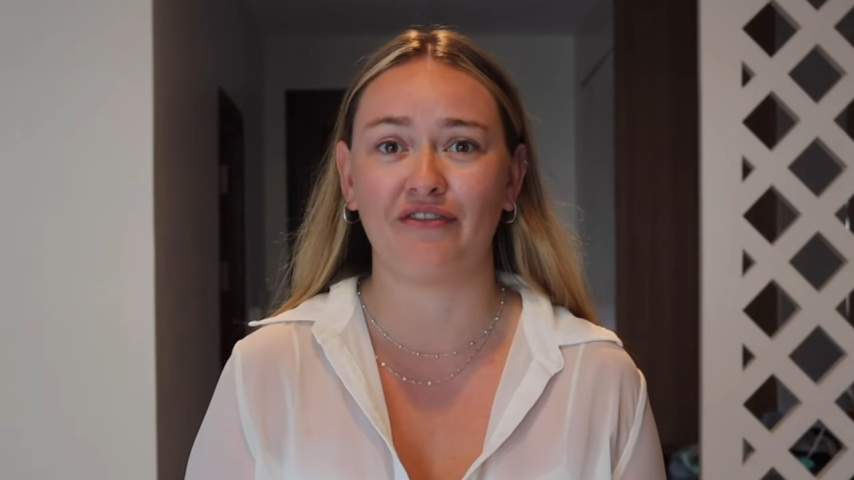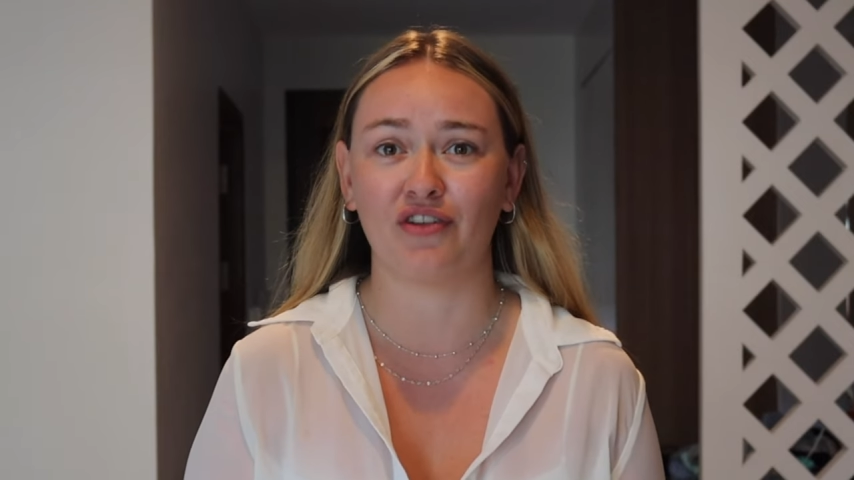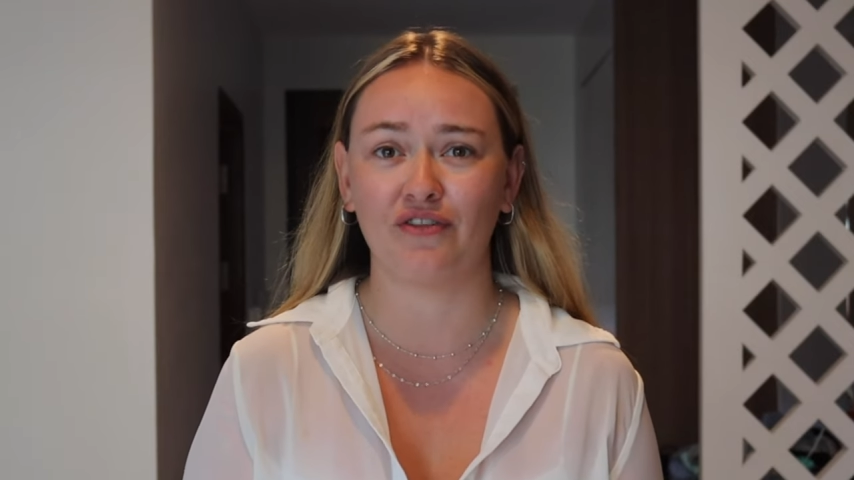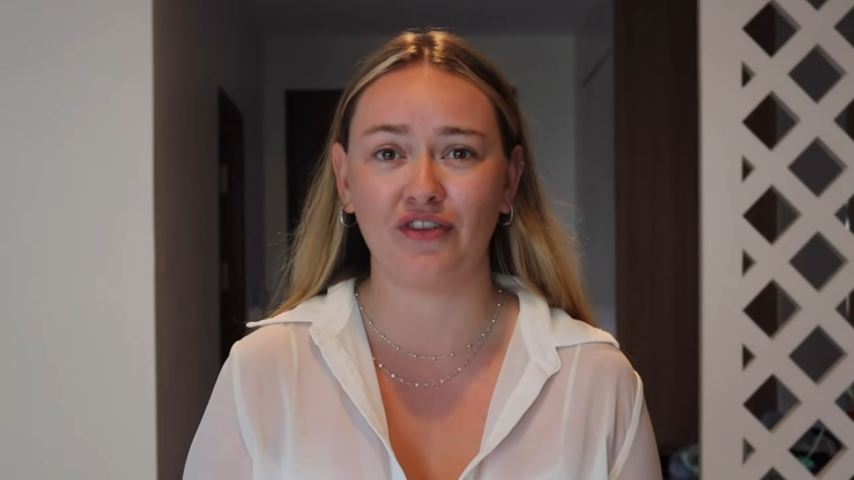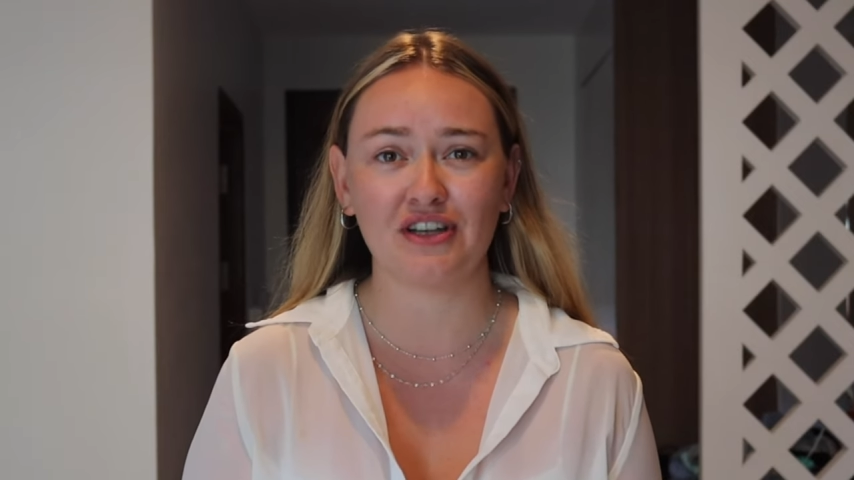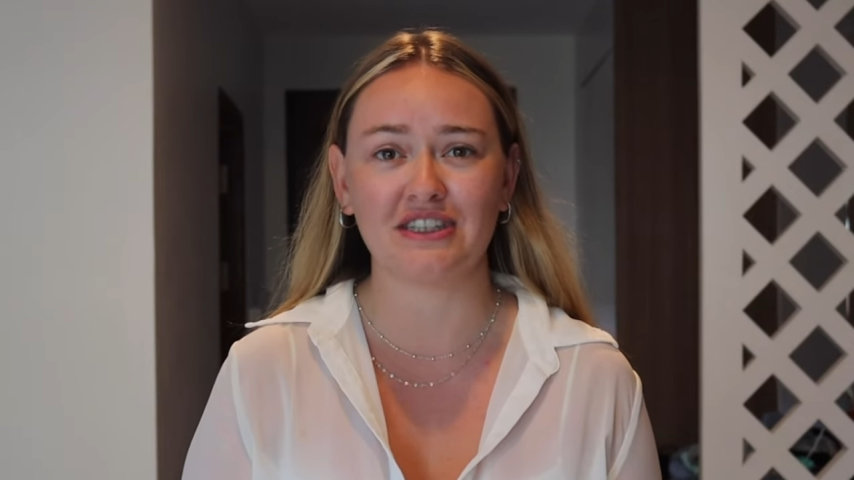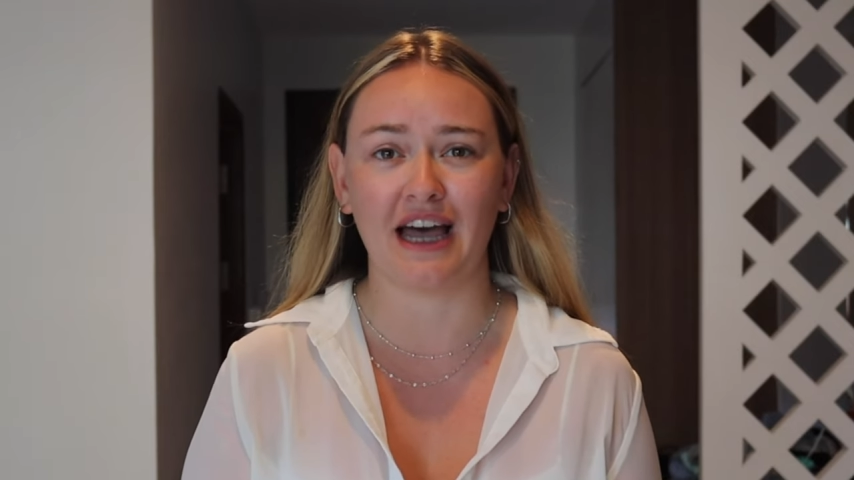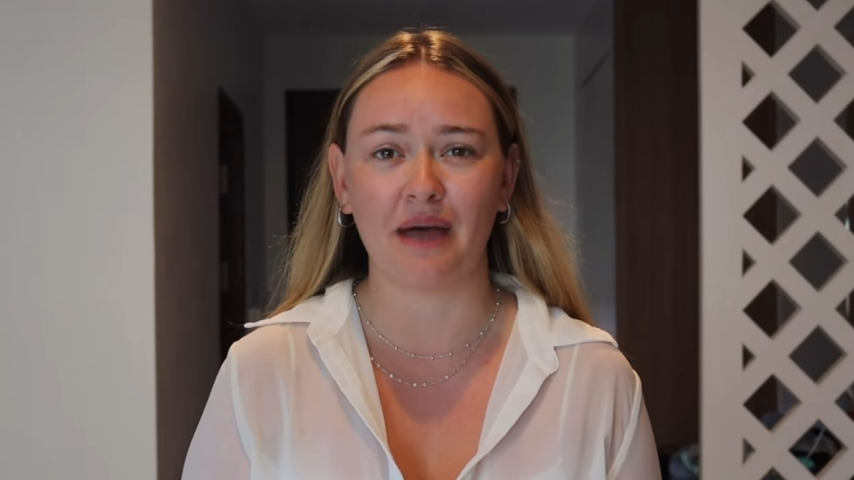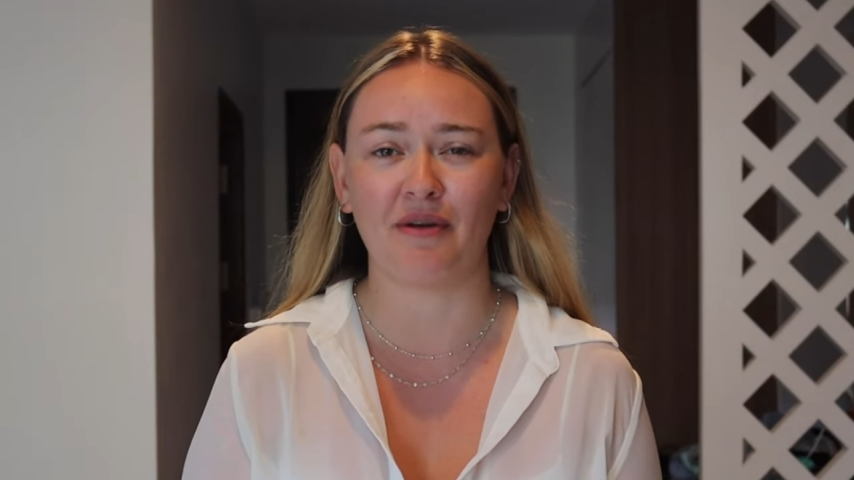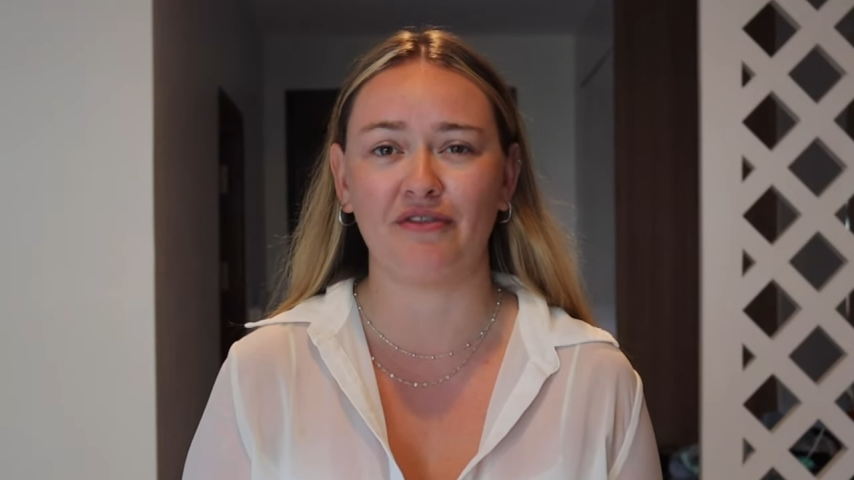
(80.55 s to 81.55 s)
for the first
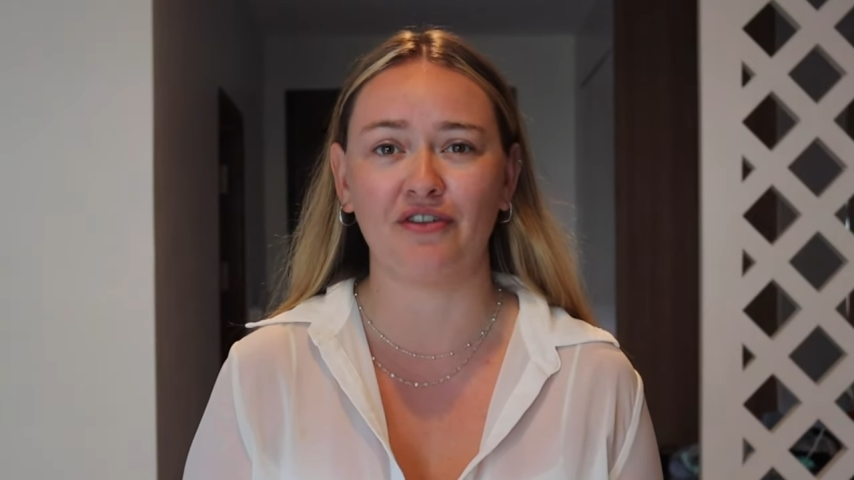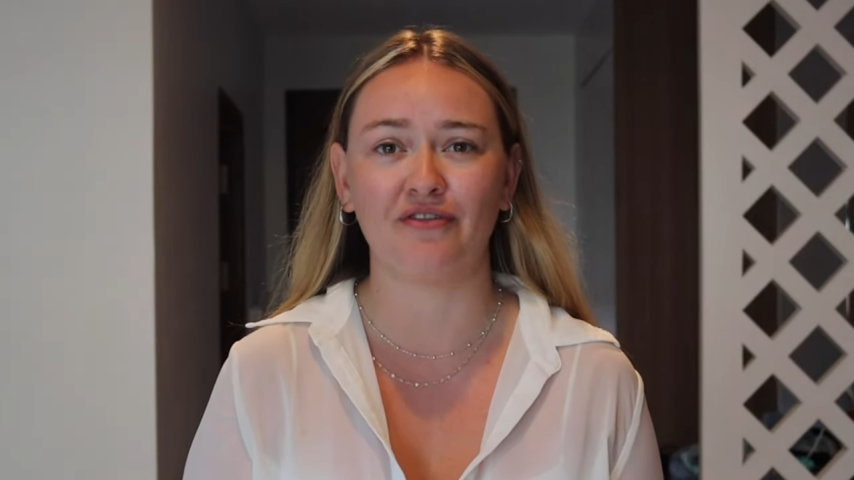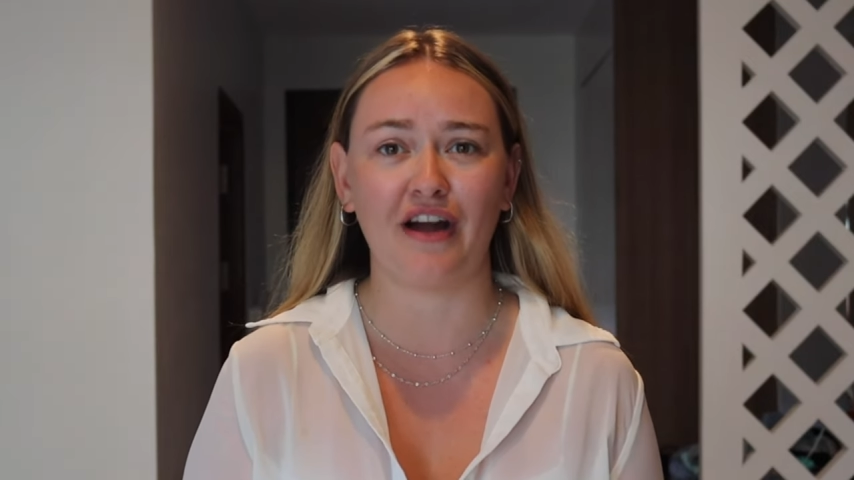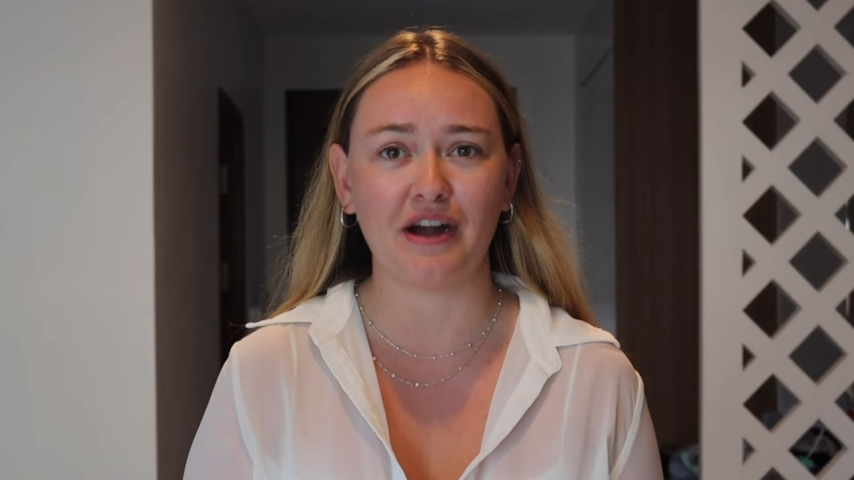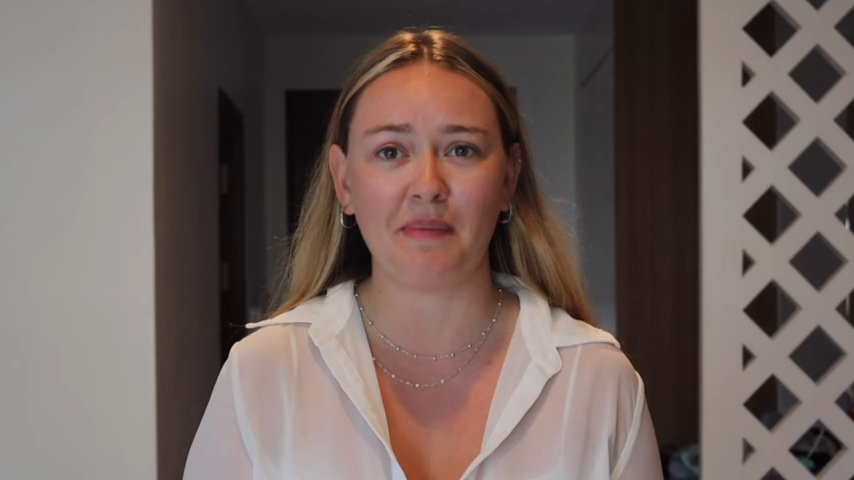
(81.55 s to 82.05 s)
time I feel very